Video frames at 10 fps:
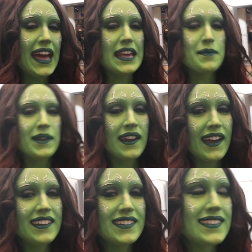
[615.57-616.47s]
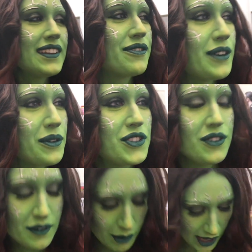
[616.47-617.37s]
Adam and I just did a photo
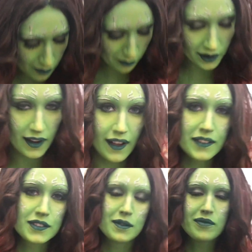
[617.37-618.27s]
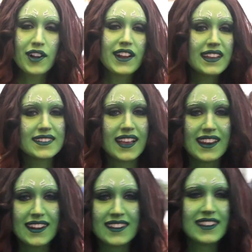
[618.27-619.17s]
shoot in my Gamora costume. Very
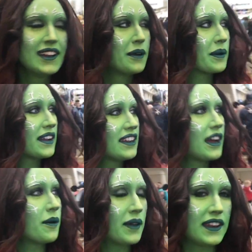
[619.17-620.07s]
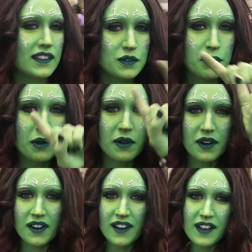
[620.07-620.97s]
exciting. We're gonna go and
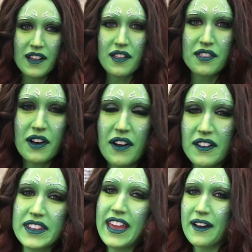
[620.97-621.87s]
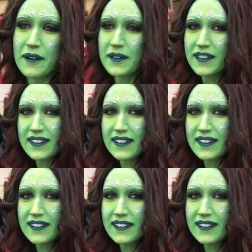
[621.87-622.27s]
explore the hall now.